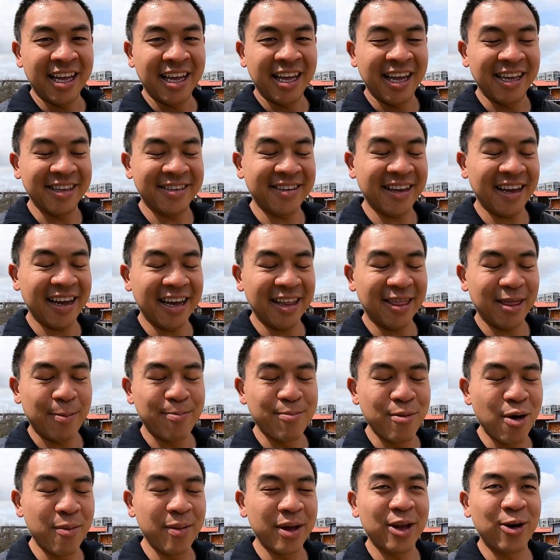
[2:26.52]
it's like the
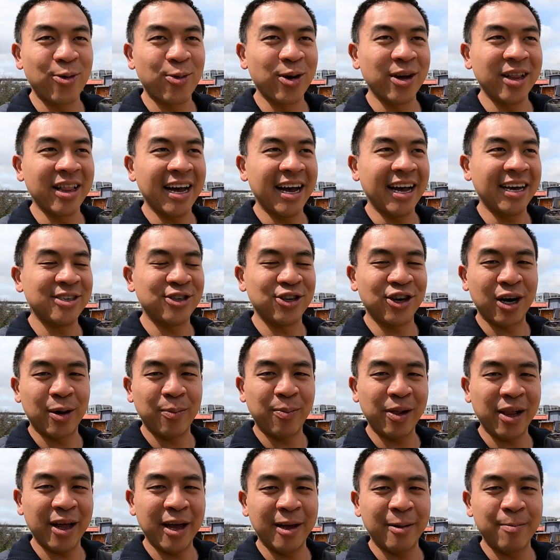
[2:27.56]
moment you realize you're going to
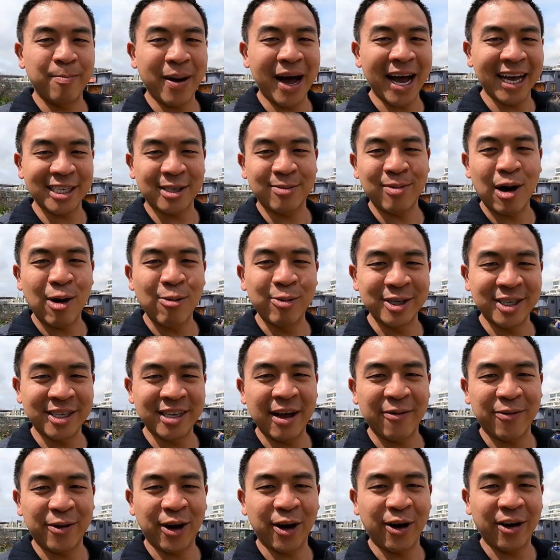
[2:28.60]
play basketball with
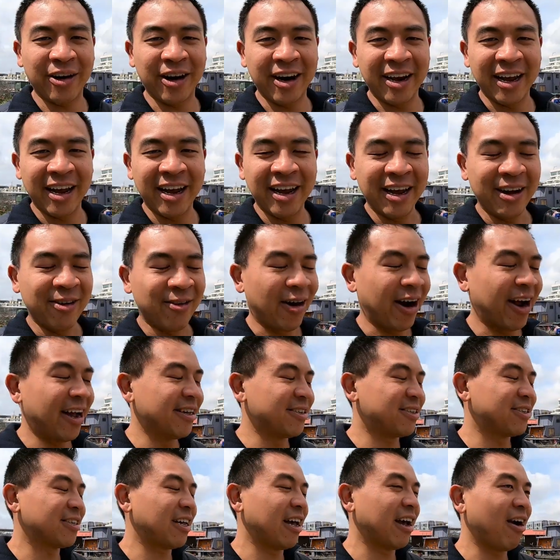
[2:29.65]
Steph Curry, right?
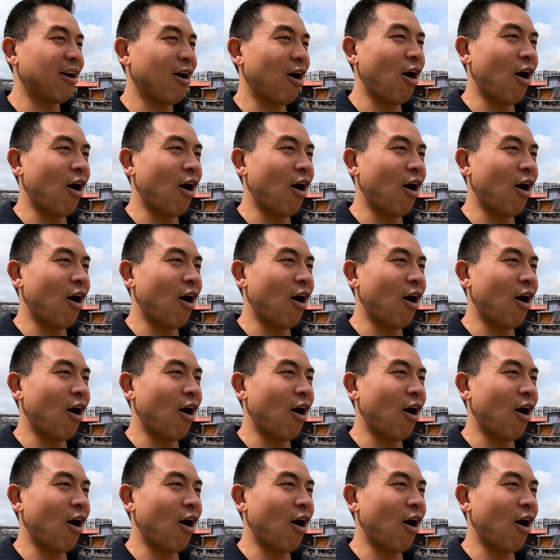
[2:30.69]
It's like,